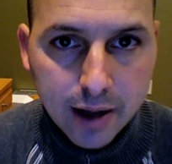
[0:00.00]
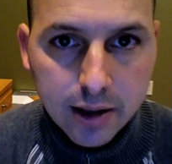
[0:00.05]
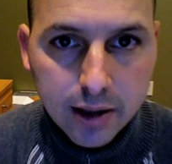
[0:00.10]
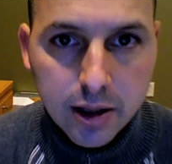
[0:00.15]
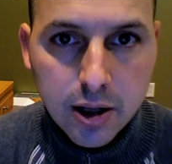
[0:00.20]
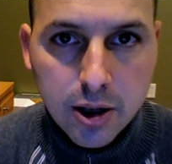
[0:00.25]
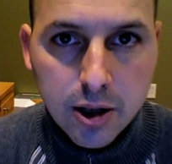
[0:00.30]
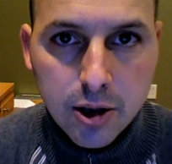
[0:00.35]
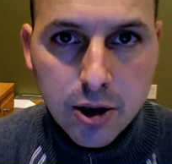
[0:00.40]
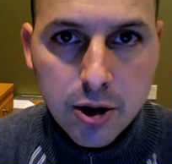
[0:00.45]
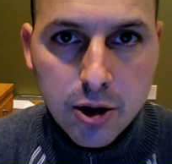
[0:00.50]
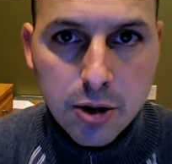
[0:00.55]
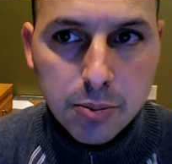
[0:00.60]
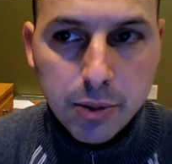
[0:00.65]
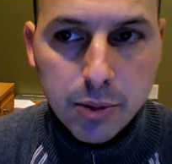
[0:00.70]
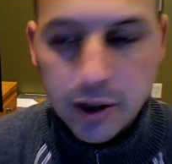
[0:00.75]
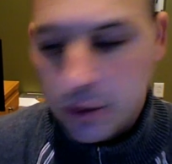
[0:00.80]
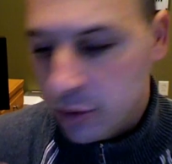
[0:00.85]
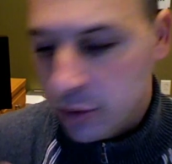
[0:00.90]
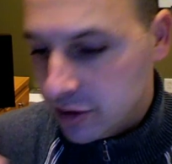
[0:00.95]
it,
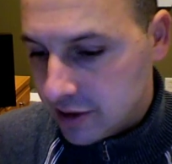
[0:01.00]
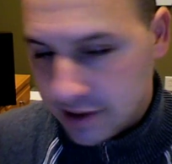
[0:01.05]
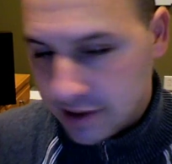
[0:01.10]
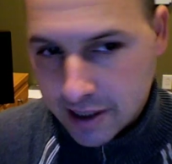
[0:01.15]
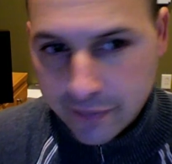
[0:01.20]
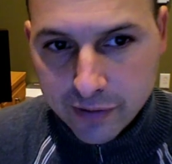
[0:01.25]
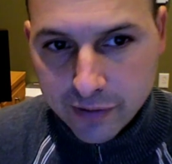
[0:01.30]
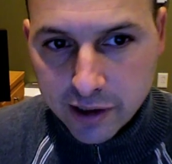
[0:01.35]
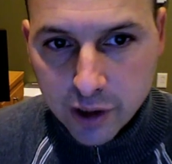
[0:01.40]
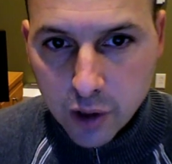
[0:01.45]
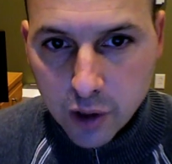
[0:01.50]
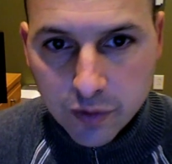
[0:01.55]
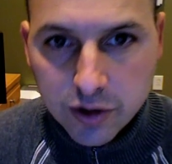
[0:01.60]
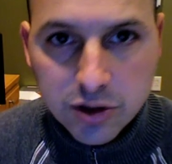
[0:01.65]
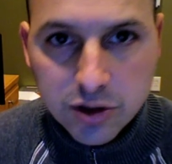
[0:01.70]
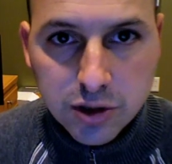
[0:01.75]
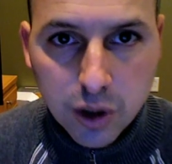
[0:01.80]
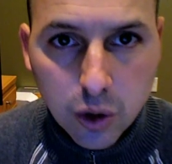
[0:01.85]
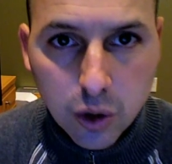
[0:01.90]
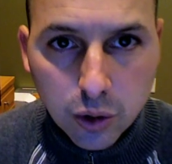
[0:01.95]
but it was definitely
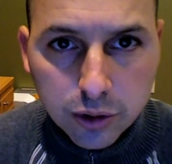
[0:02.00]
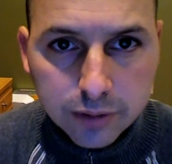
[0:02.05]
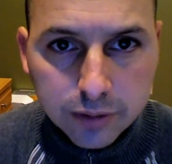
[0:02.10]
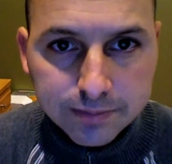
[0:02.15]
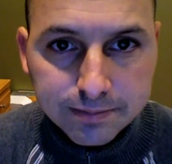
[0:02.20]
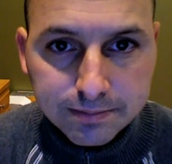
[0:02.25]
oversold.